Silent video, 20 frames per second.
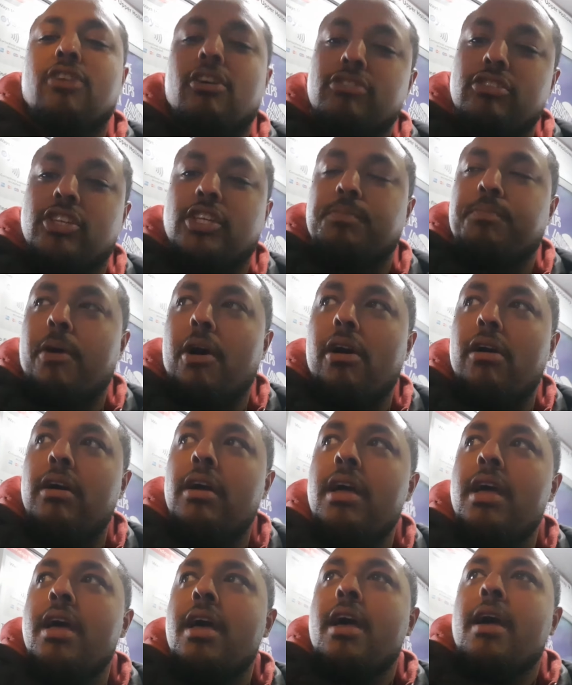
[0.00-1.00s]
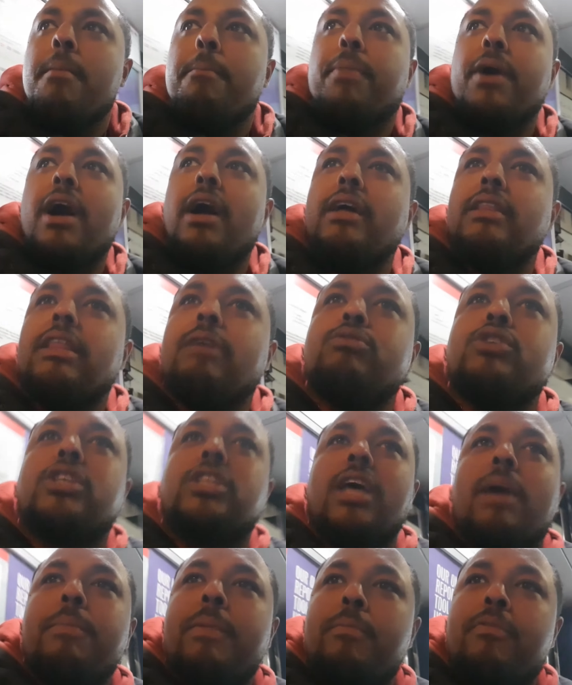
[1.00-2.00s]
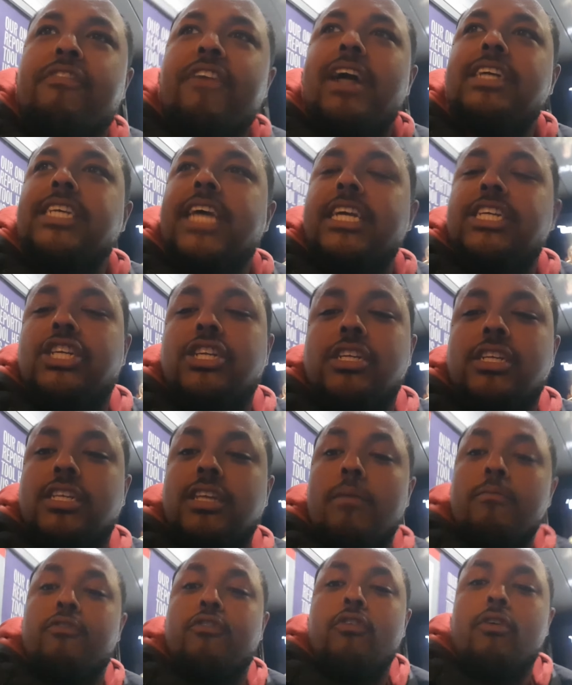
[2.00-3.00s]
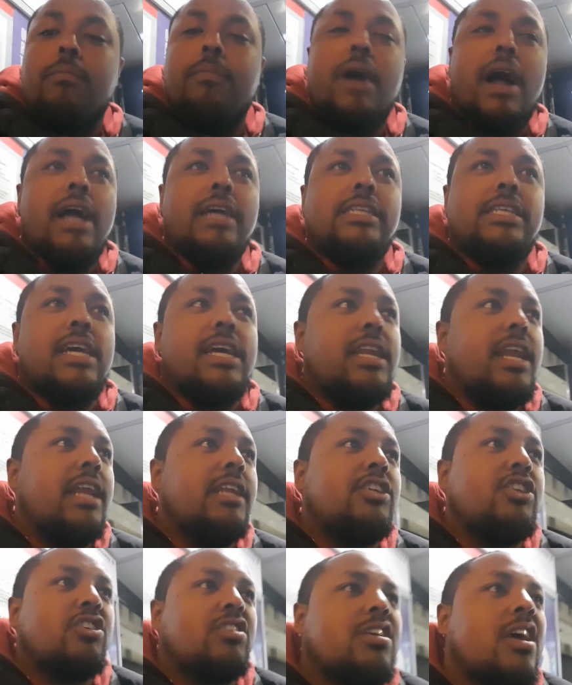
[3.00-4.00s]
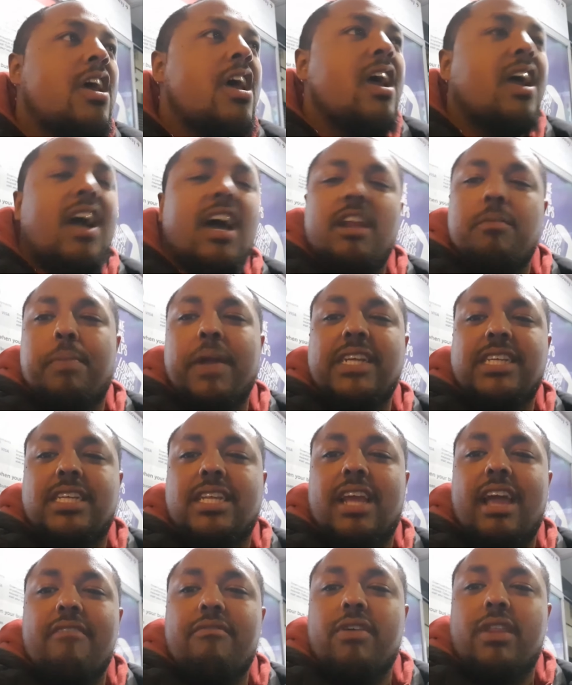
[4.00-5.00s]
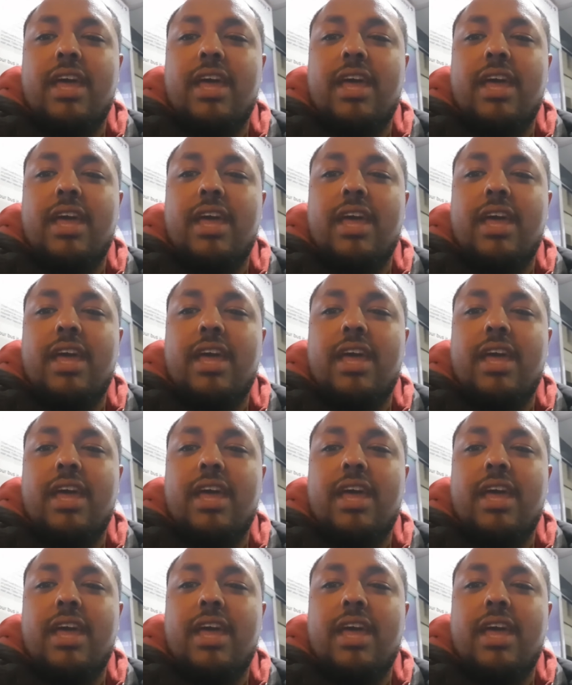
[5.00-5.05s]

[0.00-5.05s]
on the spot, but there was some improvisation and some thought behind it, and then just kind of pieced together